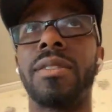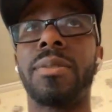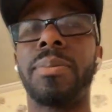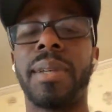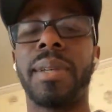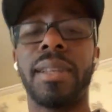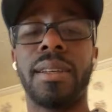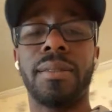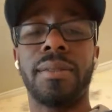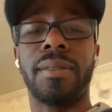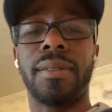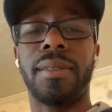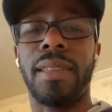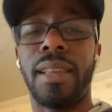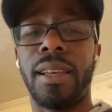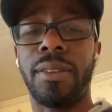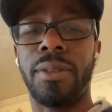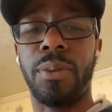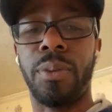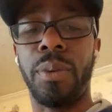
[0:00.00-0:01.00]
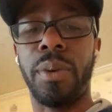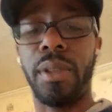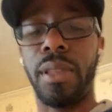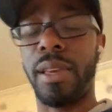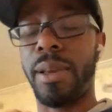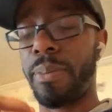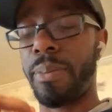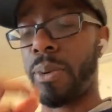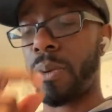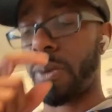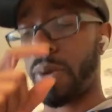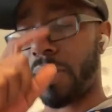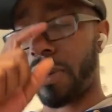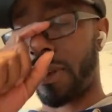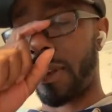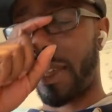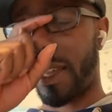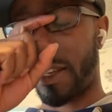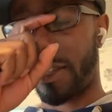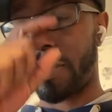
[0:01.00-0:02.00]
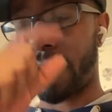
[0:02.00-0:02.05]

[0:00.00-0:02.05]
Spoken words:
because that's really important that